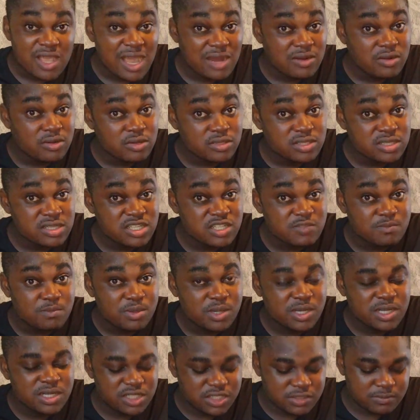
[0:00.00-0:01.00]
I know it is
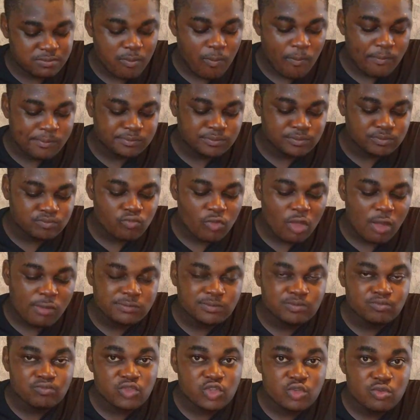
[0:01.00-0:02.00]
bread.
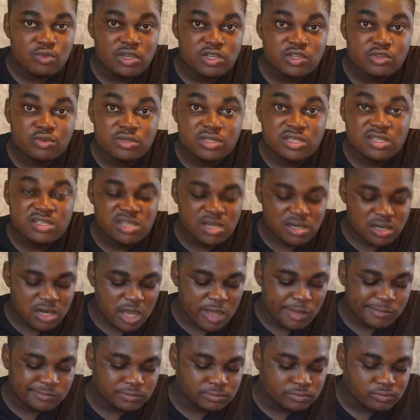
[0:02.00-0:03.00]
What roti
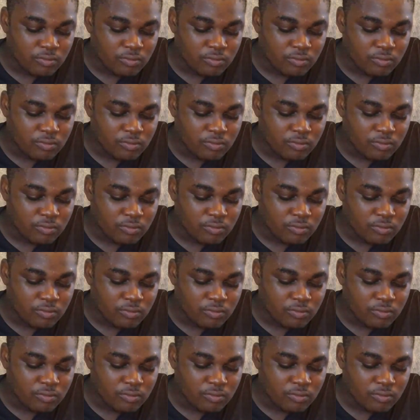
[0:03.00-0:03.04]
canai?